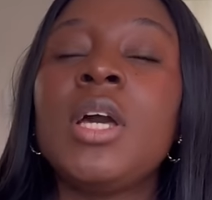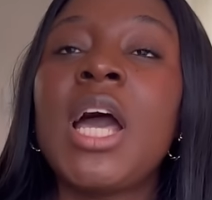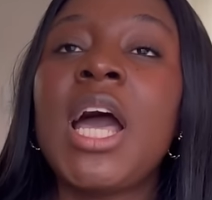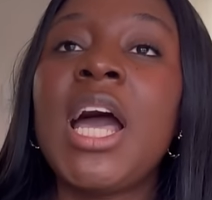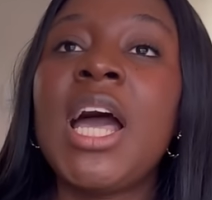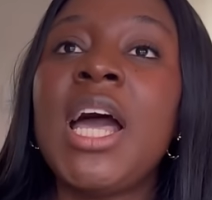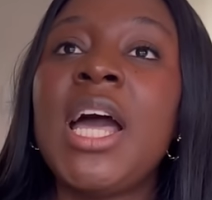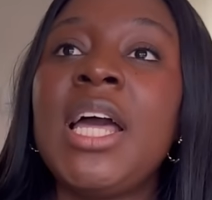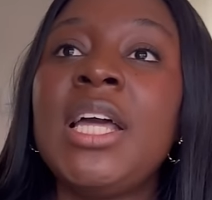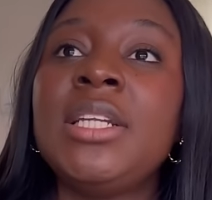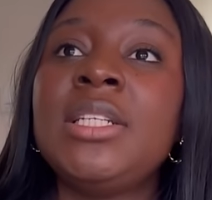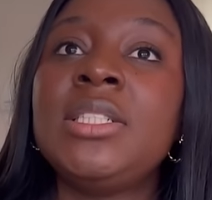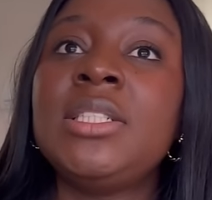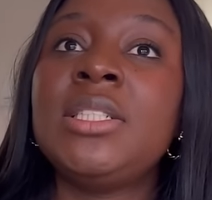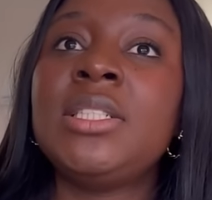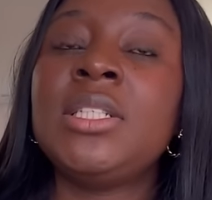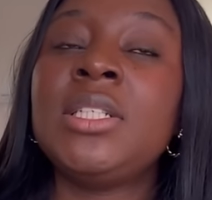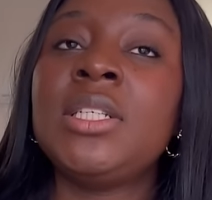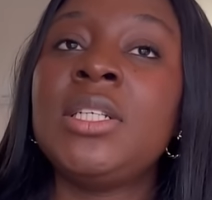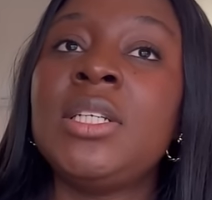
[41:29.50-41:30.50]
And
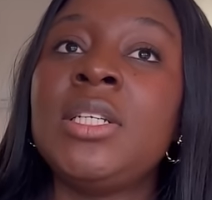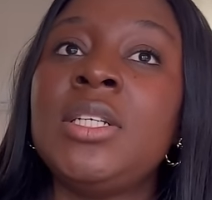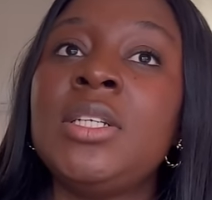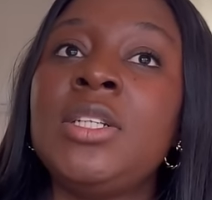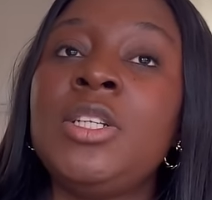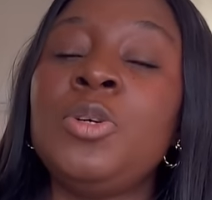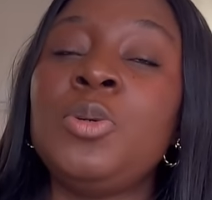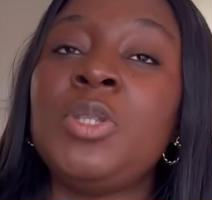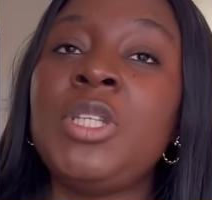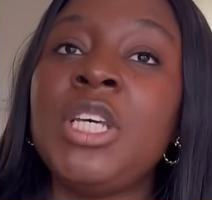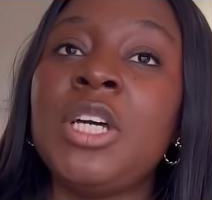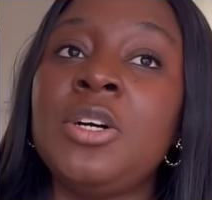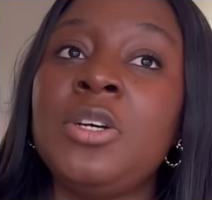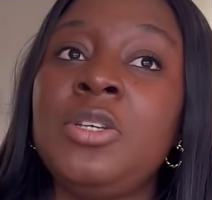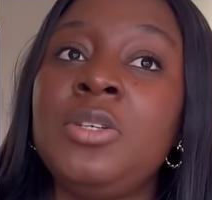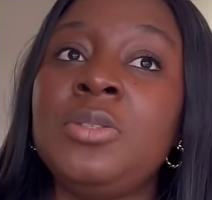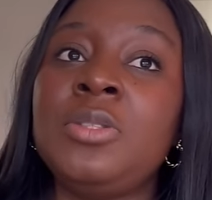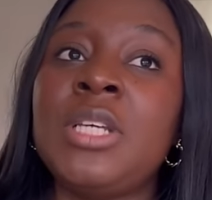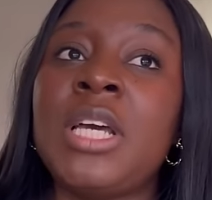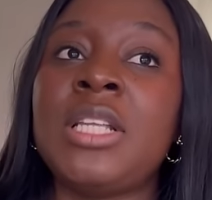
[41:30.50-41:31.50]
they'll tell
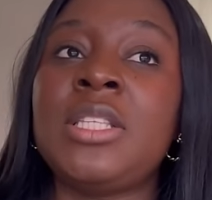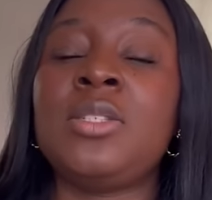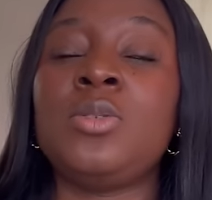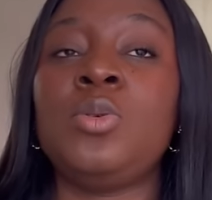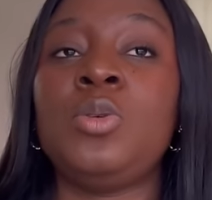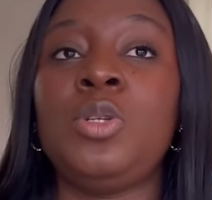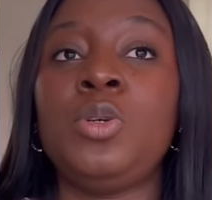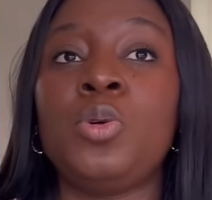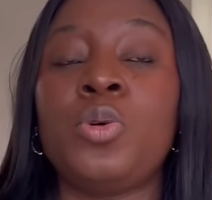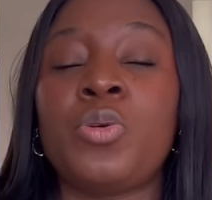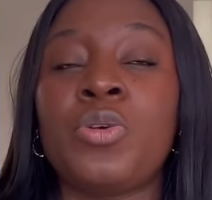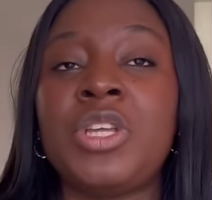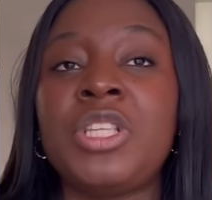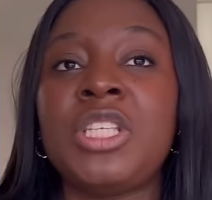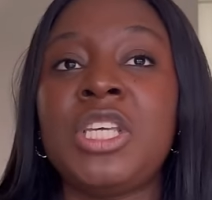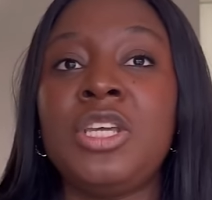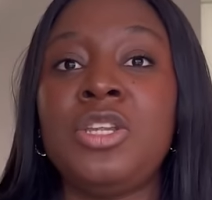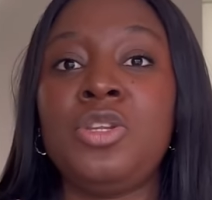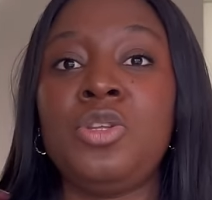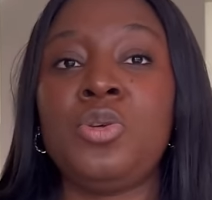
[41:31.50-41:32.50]
you that, or oh, they'll create
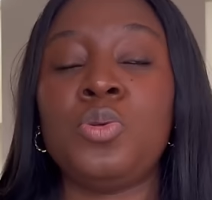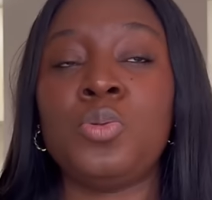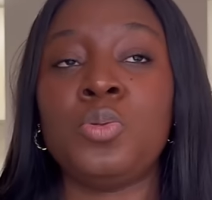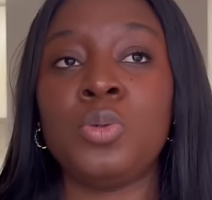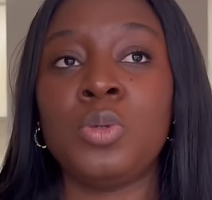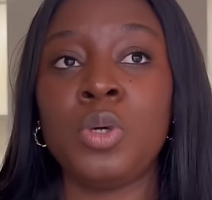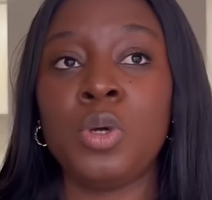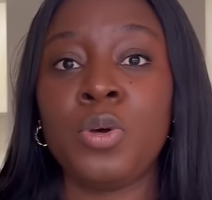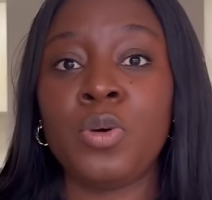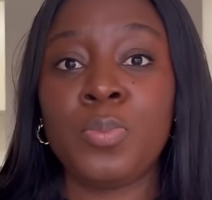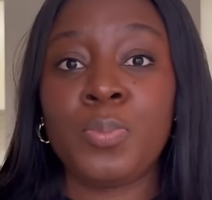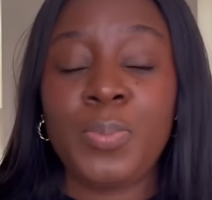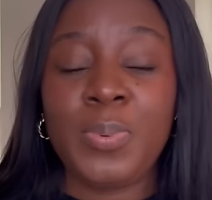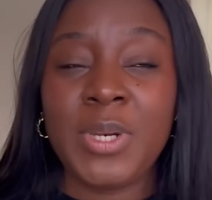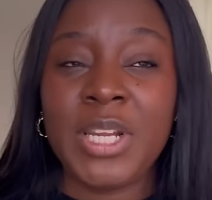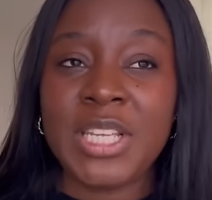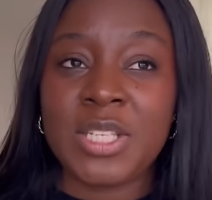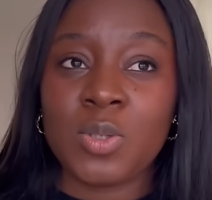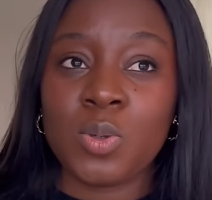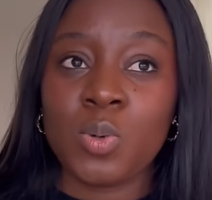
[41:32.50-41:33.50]
a new
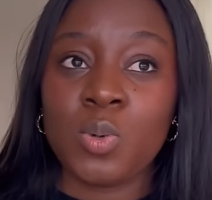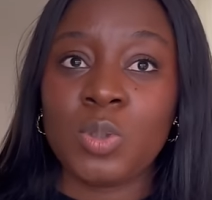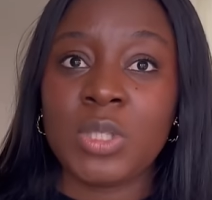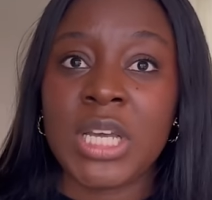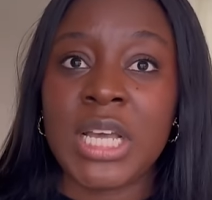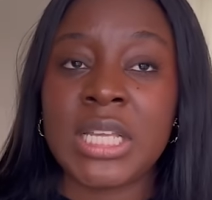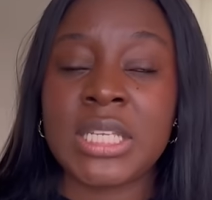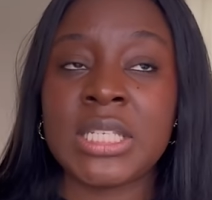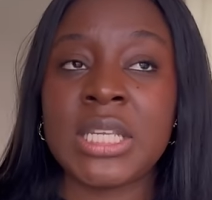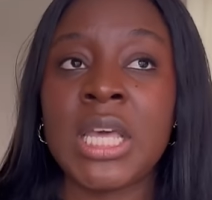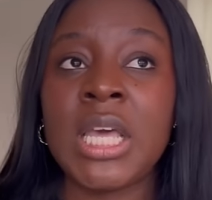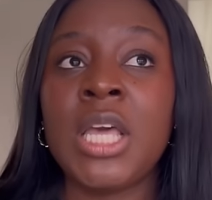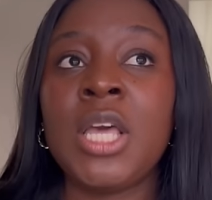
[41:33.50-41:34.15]
placeholders.